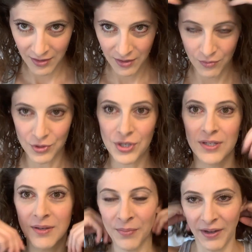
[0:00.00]
which
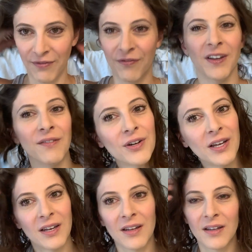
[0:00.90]
isn't my
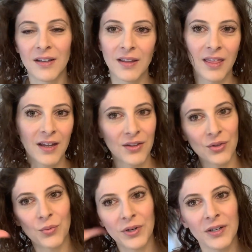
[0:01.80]
favorite thing in the
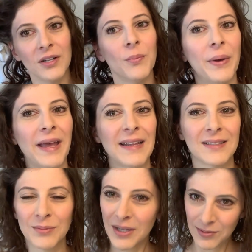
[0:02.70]
world, but
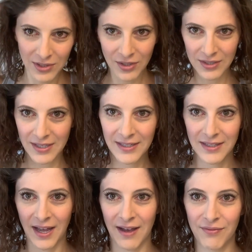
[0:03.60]
sometimes it looks nice to
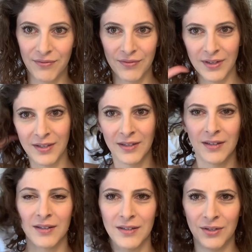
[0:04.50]
have,
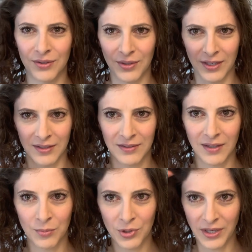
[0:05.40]
you know, like a
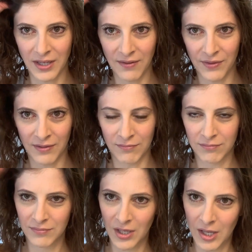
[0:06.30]
somewhat even
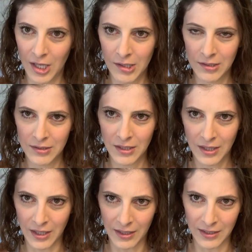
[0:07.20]

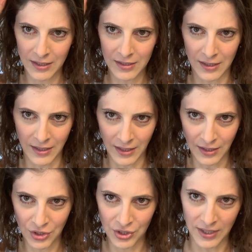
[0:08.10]
thickness on
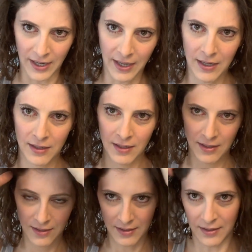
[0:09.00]
each side.
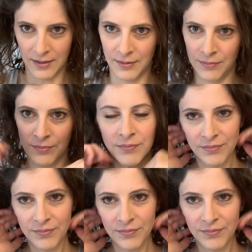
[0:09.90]
So